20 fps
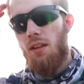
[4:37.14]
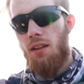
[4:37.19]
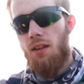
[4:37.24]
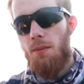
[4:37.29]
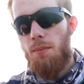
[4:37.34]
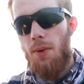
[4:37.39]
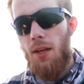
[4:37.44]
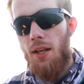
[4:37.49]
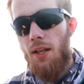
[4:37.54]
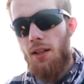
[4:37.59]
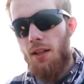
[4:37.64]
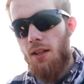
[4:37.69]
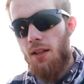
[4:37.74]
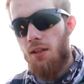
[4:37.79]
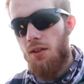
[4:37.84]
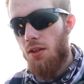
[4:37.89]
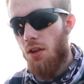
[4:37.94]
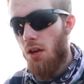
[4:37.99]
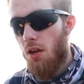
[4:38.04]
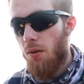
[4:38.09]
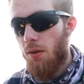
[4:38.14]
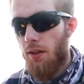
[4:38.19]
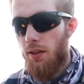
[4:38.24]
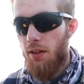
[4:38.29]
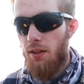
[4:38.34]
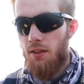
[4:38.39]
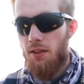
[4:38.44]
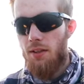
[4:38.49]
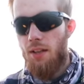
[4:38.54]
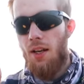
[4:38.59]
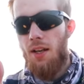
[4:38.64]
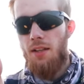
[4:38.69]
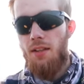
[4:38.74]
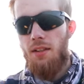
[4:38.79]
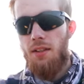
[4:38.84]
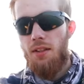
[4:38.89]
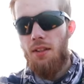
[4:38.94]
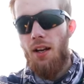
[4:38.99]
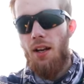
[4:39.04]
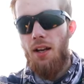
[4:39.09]
the bait is going side
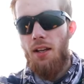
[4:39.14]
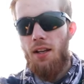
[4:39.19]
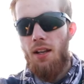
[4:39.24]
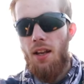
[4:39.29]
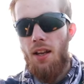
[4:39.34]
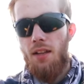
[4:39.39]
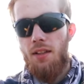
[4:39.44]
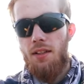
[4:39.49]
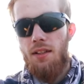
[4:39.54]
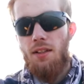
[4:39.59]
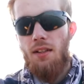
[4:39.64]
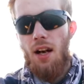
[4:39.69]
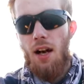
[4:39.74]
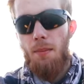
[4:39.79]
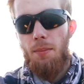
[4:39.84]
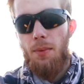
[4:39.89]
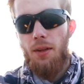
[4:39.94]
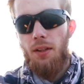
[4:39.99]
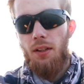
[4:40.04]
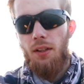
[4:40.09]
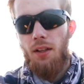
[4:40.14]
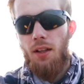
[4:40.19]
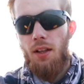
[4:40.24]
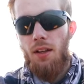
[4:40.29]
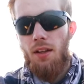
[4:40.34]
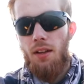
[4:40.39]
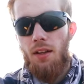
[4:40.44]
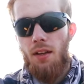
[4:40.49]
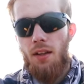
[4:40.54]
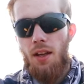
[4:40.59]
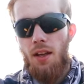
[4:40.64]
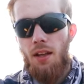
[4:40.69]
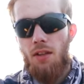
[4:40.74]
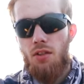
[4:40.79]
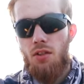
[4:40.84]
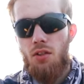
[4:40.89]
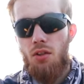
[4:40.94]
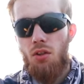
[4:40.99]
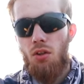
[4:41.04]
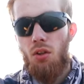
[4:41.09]
to side and stopping and
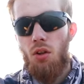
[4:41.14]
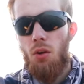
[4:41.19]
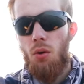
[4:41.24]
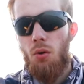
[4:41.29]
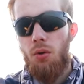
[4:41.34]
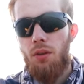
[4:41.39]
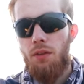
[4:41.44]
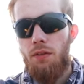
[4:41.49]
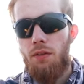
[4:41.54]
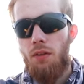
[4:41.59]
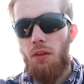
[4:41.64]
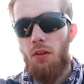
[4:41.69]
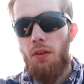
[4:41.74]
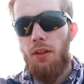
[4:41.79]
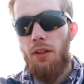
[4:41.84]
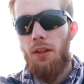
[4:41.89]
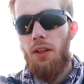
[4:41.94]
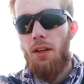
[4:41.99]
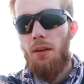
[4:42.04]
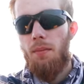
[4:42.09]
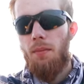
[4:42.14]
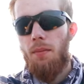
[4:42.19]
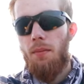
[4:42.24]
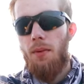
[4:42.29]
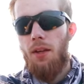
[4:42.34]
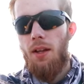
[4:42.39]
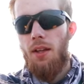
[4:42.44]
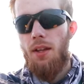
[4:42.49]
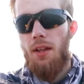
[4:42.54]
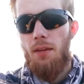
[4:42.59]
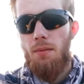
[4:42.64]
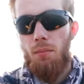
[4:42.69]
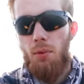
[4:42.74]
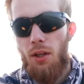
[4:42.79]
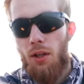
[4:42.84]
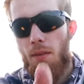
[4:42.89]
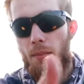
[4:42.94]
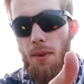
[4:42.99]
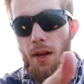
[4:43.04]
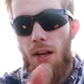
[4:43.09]
then slowly floating up and then
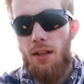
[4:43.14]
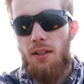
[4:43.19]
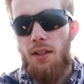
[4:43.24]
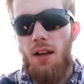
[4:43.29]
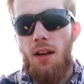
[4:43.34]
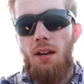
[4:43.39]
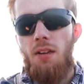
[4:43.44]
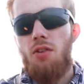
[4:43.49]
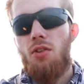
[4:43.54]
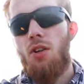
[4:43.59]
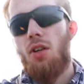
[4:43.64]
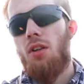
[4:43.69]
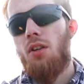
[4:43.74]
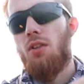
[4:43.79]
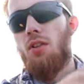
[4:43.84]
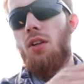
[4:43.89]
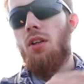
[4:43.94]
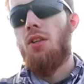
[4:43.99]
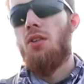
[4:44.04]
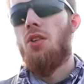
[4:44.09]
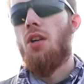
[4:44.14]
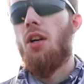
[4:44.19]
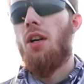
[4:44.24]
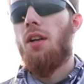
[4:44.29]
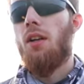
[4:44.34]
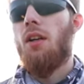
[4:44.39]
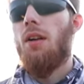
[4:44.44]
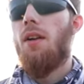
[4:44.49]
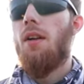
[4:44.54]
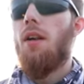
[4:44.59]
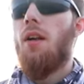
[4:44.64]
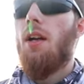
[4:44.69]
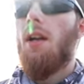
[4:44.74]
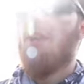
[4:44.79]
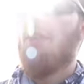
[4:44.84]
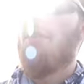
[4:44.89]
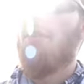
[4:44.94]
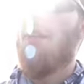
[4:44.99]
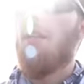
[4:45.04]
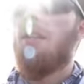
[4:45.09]
bringing back down and jerk.
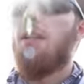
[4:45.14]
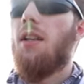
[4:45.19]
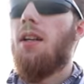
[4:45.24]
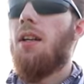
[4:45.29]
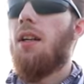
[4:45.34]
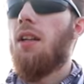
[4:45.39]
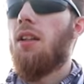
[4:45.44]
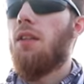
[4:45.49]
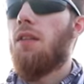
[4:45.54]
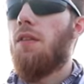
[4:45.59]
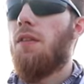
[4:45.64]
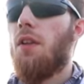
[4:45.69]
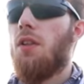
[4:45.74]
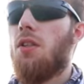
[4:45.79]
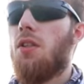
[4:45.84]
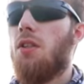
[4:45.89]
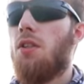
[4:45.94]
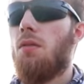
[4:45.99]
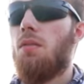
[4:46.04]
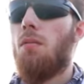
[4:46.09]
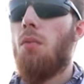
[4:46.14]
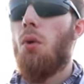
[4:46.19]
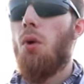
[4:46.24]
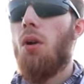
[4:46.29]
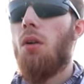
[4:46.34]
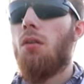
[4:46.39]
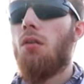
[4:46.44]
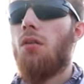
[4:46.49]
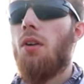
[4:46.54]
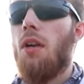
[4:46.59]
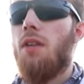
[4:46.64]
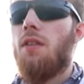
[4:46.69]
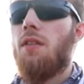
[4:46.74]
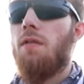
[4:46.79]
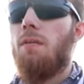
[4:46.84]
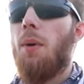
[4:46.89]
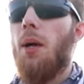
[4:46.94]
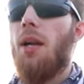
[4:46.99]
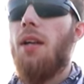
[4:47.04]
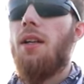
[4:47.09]
So that's gonna get the fish more
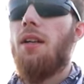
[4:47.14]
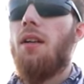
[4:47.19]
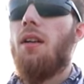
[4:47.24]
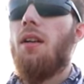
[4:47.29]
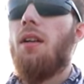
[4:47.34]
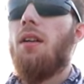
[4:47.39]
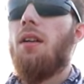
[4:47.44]
aggressive bite.